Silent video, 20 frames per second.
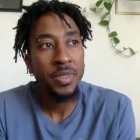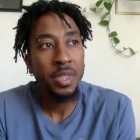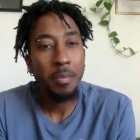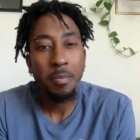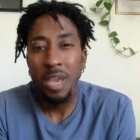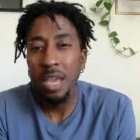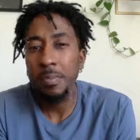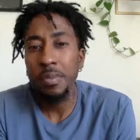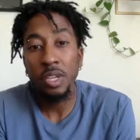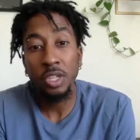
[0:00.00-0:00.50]

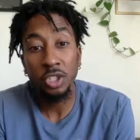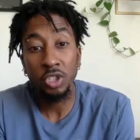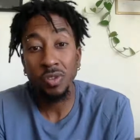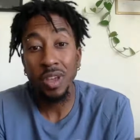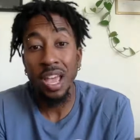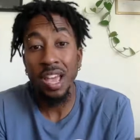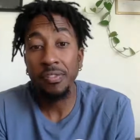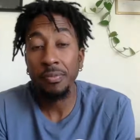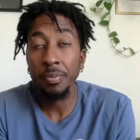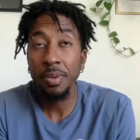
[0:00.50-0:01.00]
maybe a
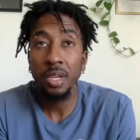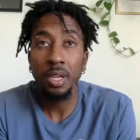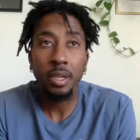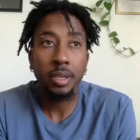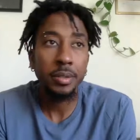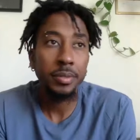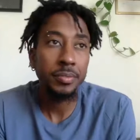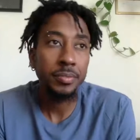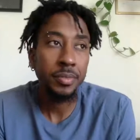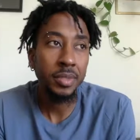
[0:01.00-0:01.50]
draft pick,
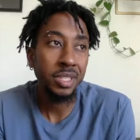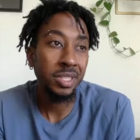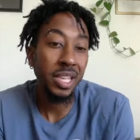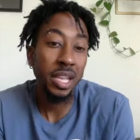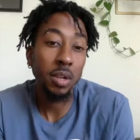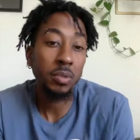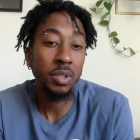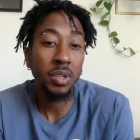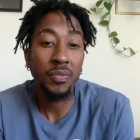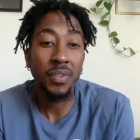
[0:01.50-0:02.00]
if they
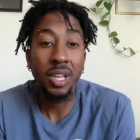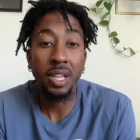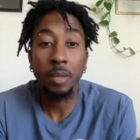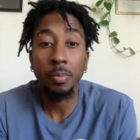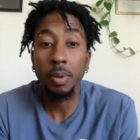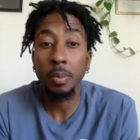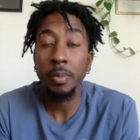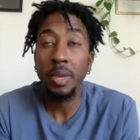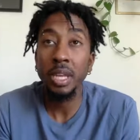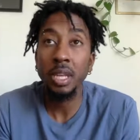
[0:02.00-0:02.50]
don't develop
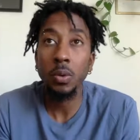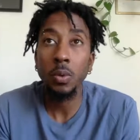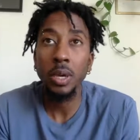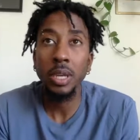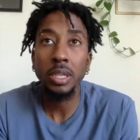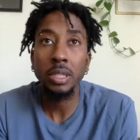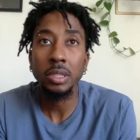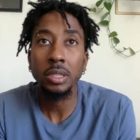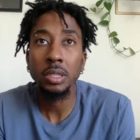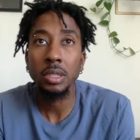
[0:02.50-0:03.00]
him
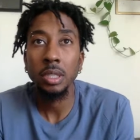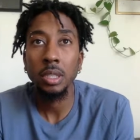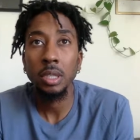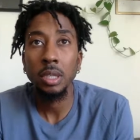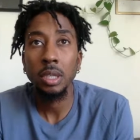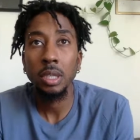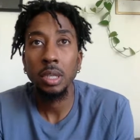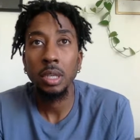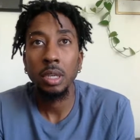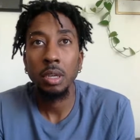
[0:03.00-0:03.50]
anyways,
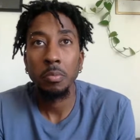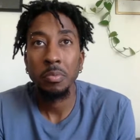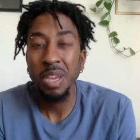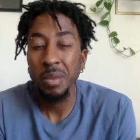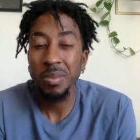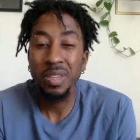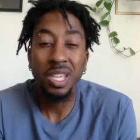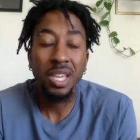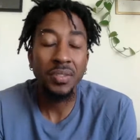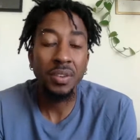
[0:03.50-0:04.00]

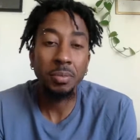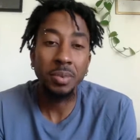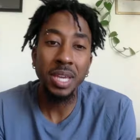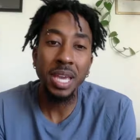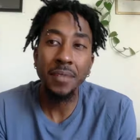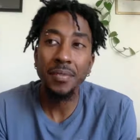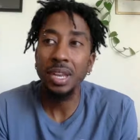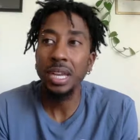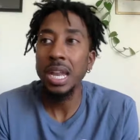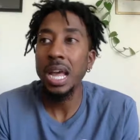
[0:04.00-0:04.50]
maybe give him
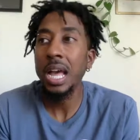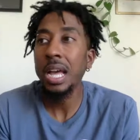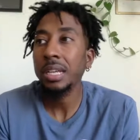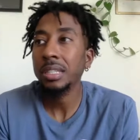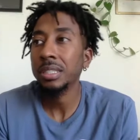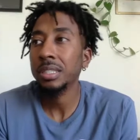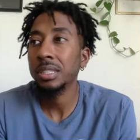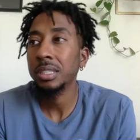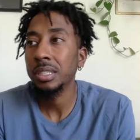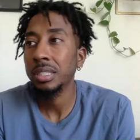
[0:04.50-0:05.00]
Kevin
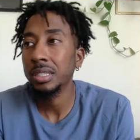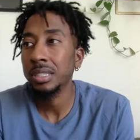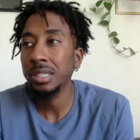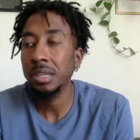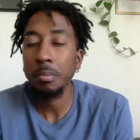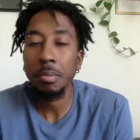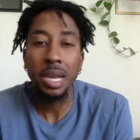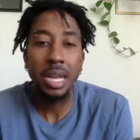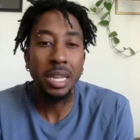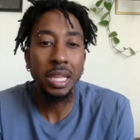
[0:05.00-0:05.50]
Knox and
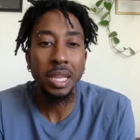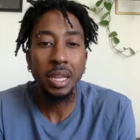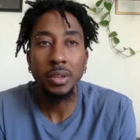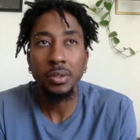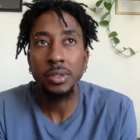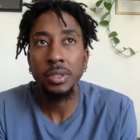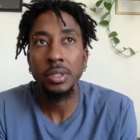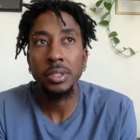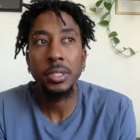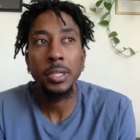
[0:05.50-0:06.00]
somebody
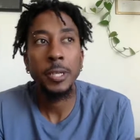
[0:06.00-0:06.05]
else.